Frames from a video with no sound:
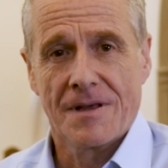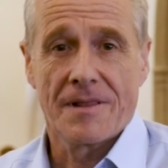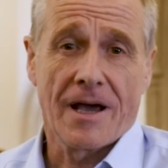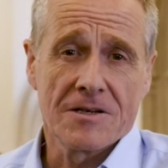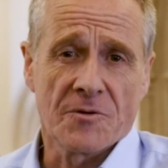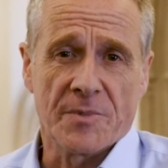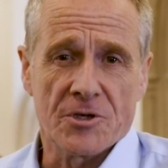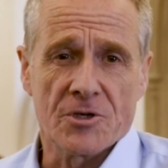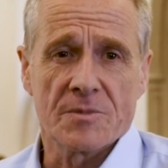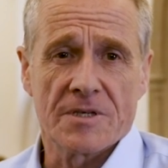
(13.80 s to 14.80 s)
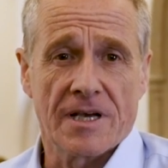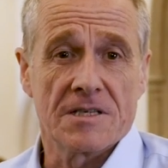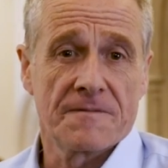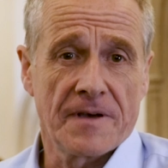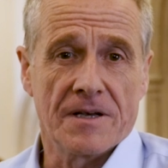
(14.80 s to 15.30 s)
The House of Bishops
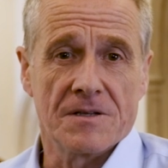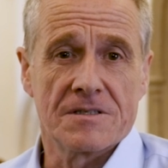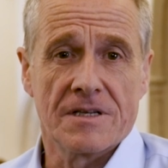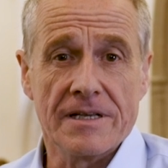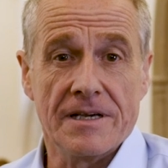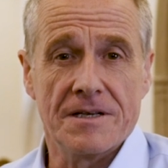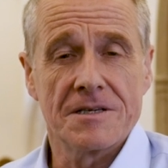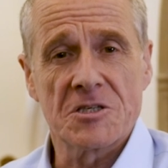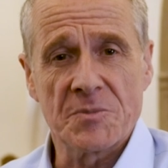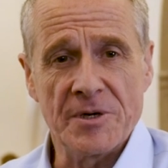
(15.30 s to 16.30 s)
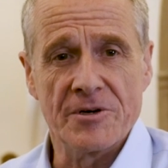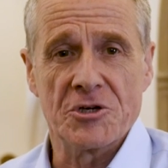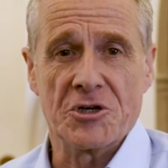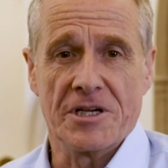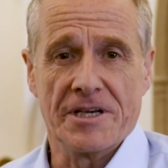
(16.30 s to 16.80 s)
has failed to lead
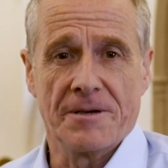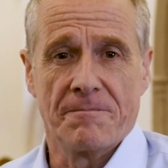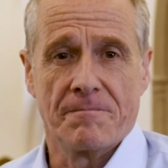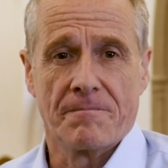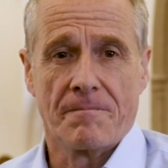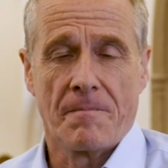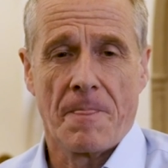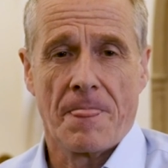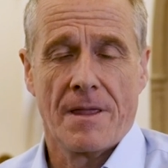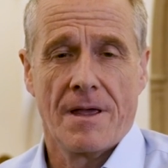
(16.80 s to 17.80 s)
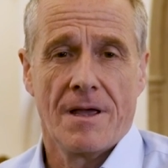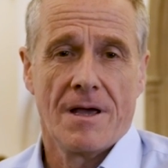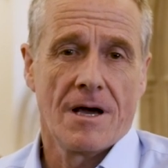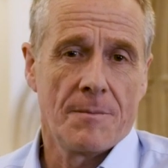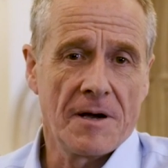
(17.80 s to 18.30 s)
spiritually.
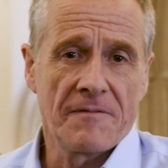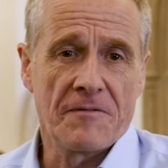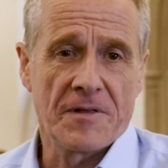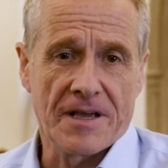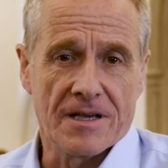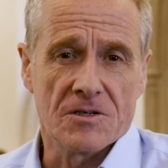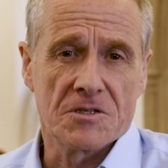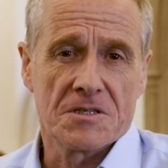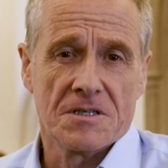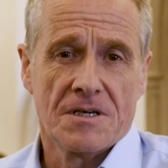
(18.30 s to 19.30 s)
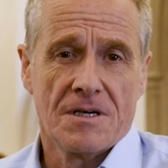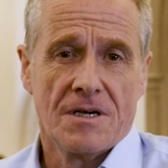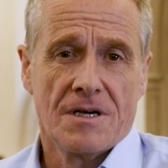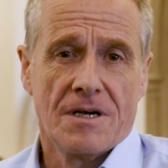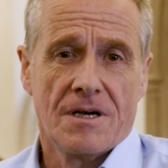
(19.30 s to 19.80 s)
Above everything else,
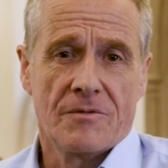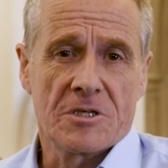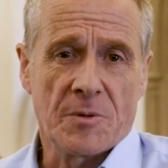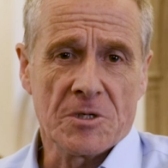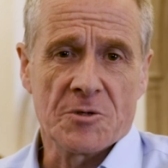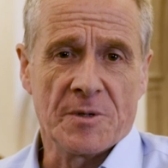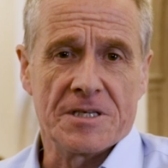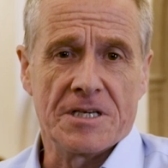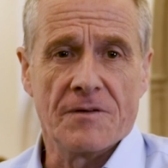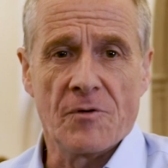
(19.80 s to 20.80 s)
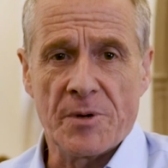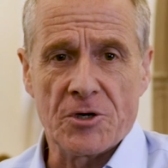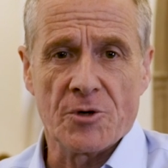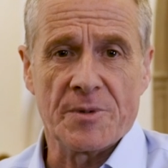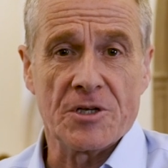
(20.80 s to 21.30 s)
responsibility of a
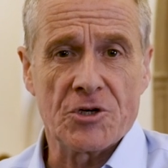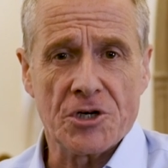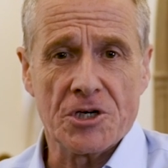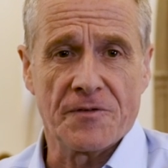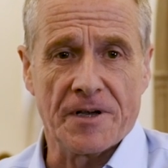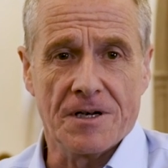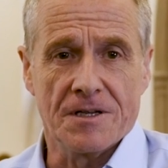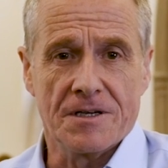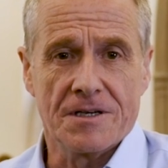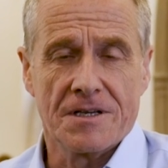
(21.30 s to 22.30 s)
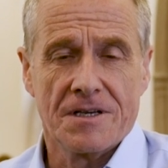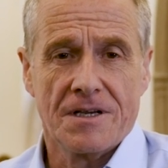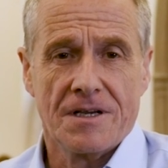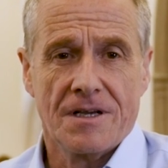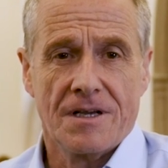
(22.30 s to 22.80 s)
bishop in the Church of England
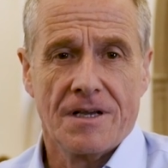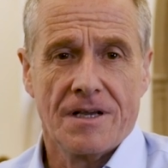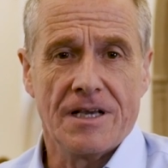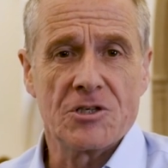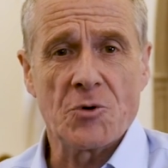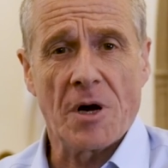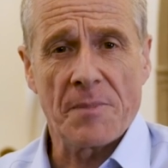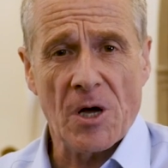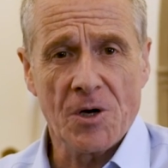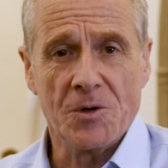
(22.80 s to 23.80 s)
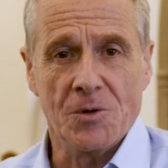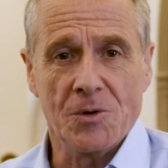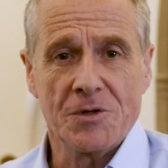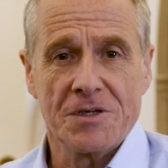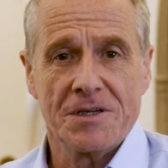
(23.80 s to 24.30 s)
is to
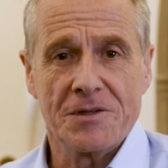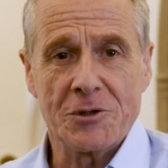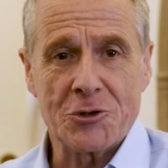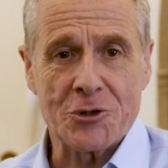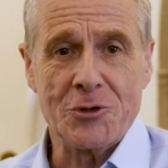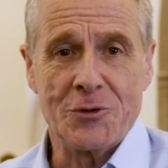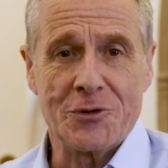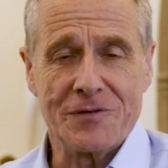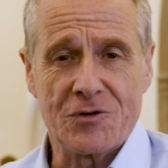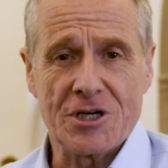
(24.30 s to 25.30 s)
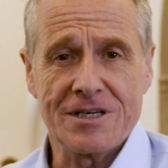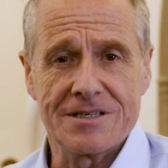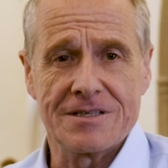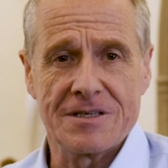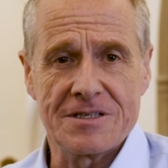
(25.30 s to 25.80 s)
uphold the truth of
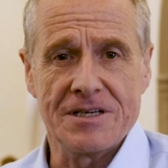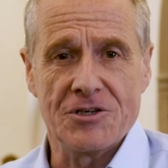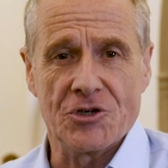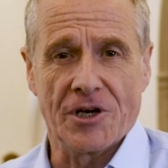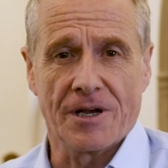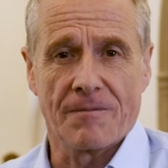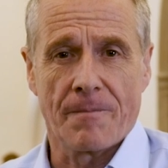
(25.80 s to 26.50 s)
Jesus' teaching